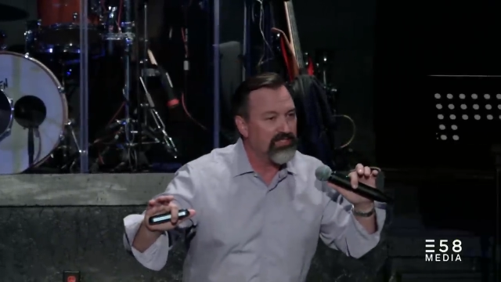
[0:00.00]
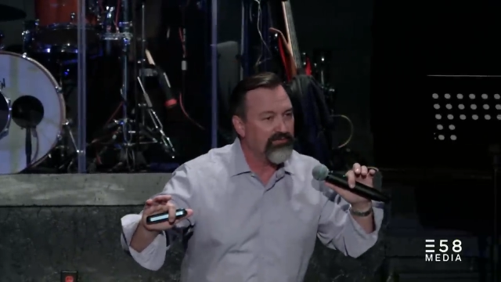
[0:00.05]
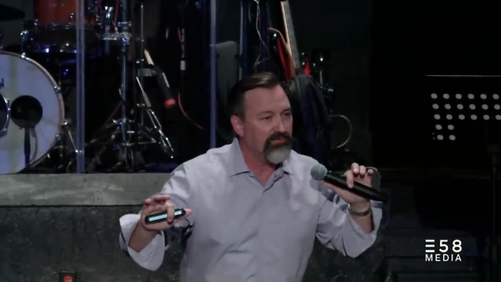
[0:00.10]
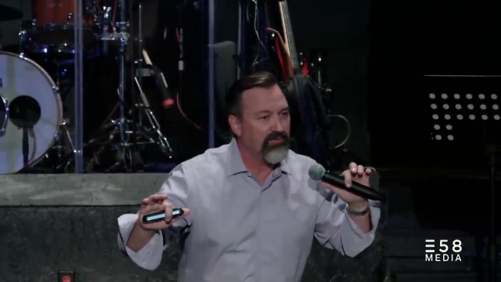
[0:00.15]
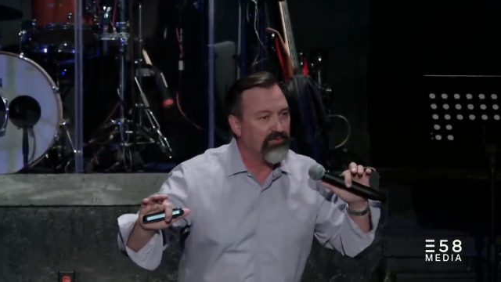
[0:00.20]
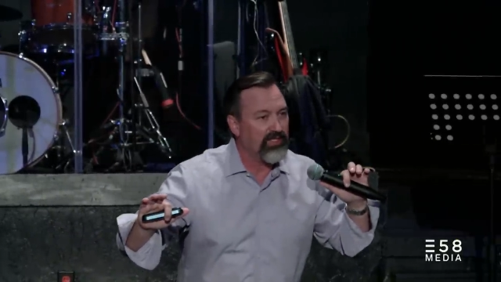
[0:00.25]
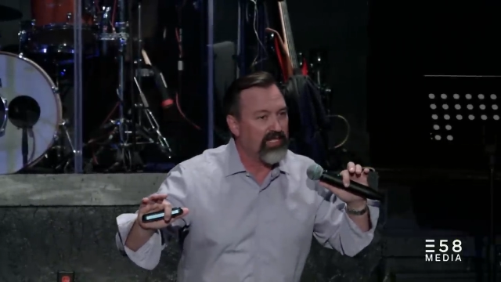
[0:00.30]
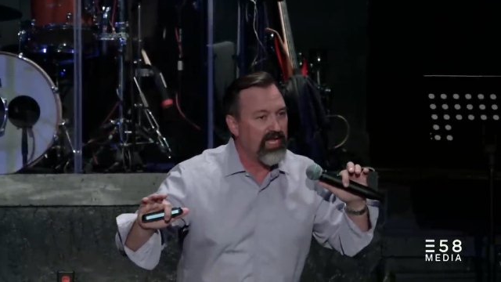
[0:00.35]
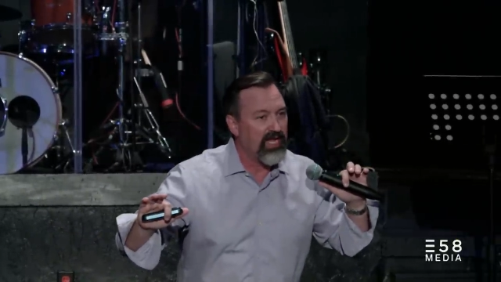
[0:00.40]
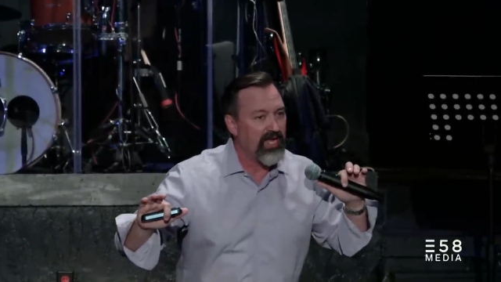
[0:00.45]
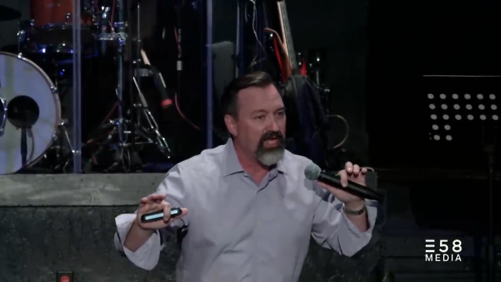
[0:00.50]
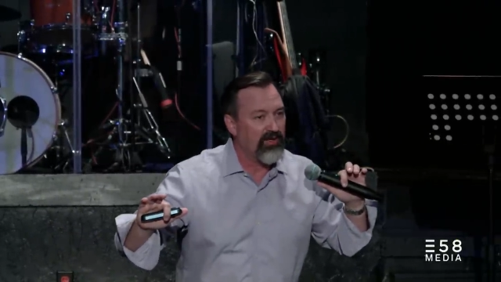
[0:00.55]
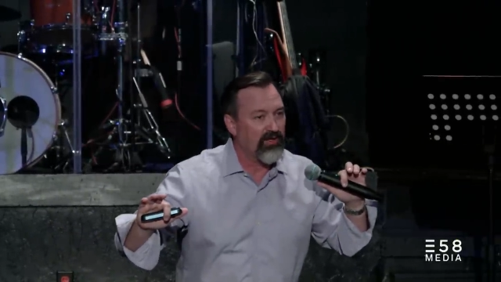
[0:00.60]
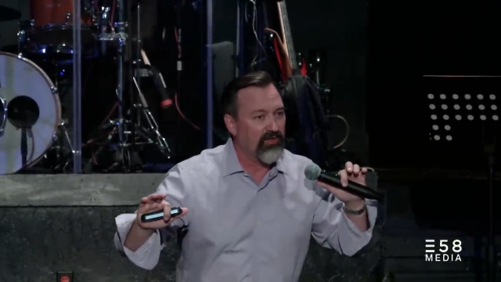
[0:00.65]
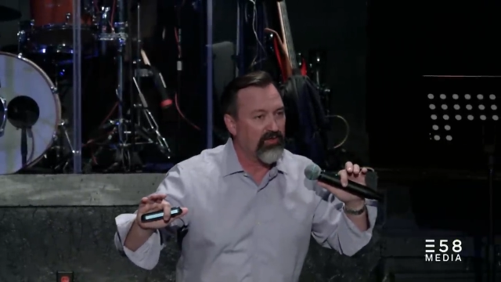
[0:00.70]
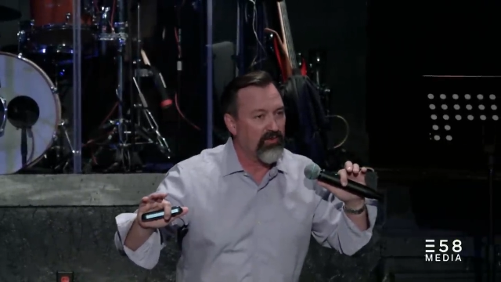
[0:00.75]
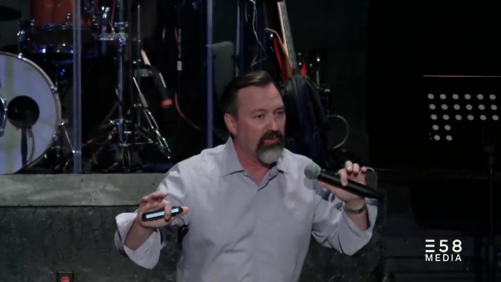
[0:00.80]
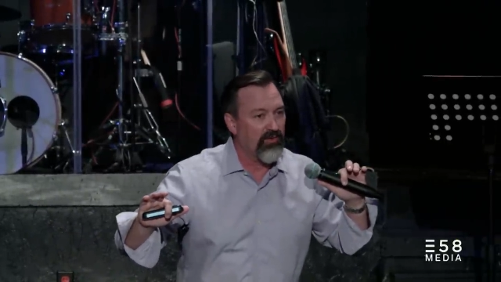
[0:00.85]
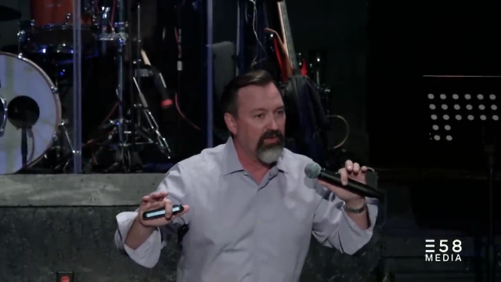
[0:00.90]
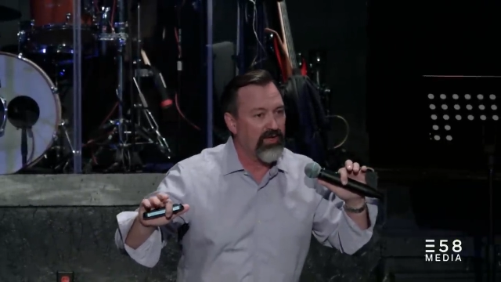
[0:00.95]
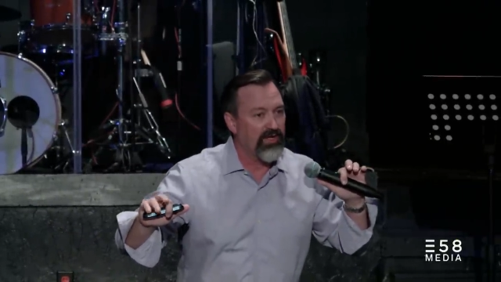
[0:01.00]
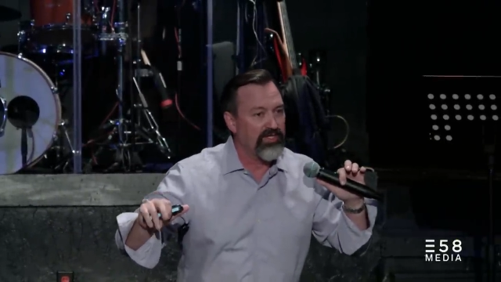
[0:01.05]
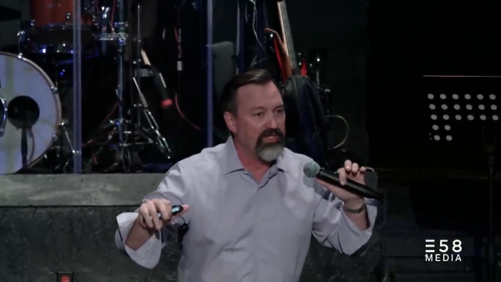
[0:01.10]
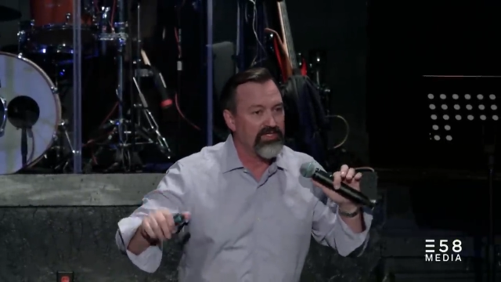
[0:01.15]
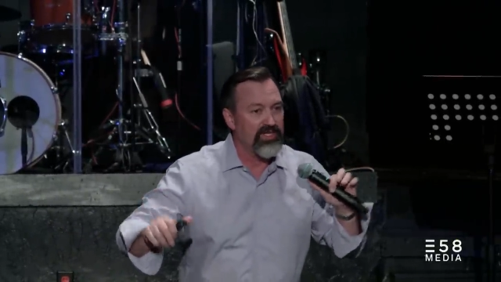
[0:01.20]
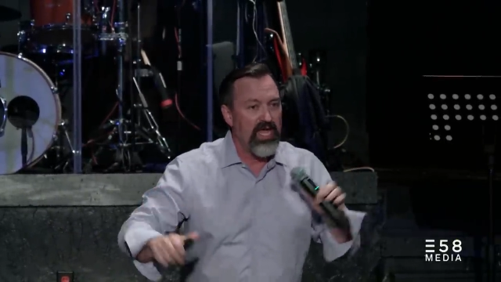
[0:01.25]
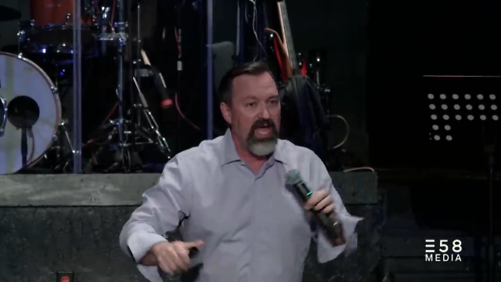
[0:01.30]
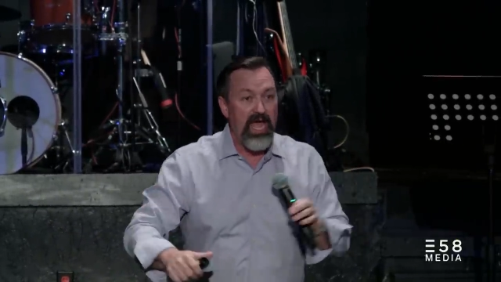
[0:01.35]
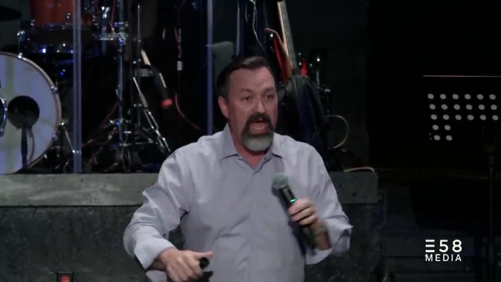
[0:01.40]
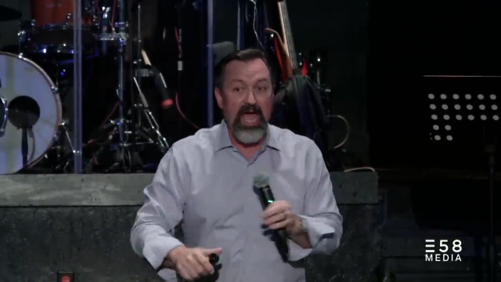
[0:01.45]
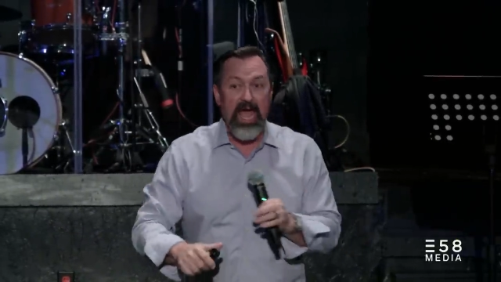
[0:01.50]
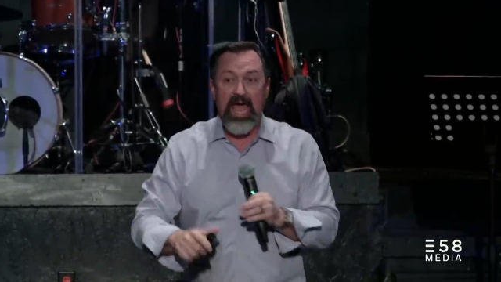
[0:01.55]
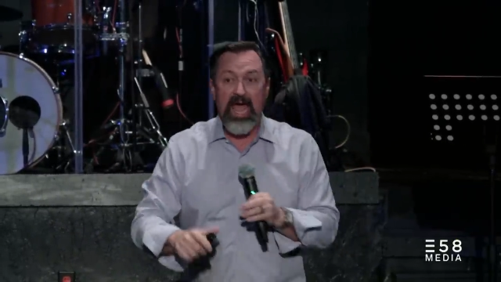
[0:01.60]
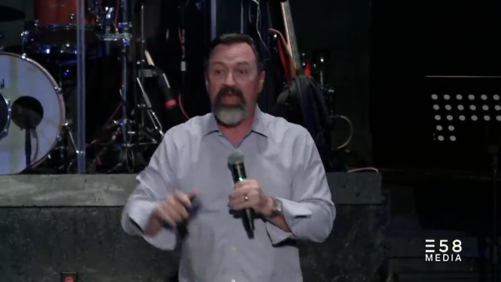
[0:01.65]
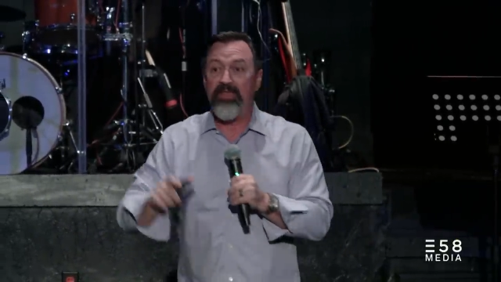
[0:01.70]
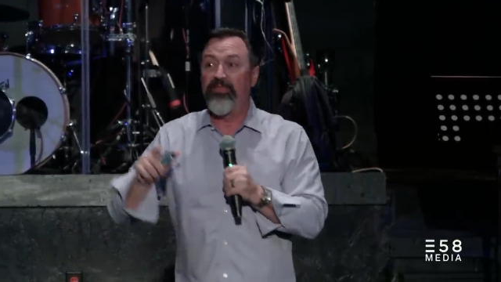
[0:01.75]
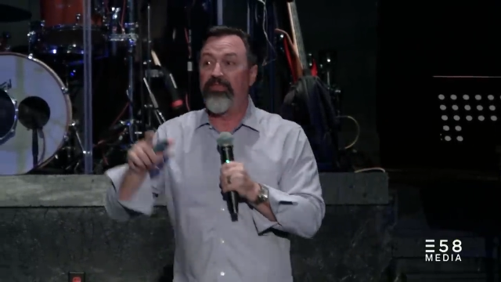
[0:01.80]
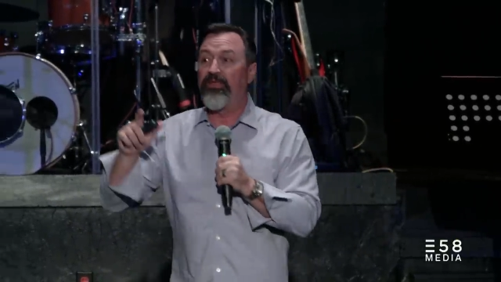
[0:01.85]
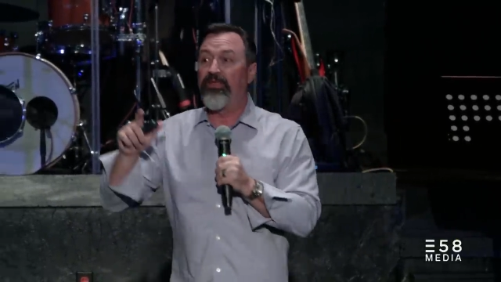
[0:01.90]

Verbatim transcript: different categories and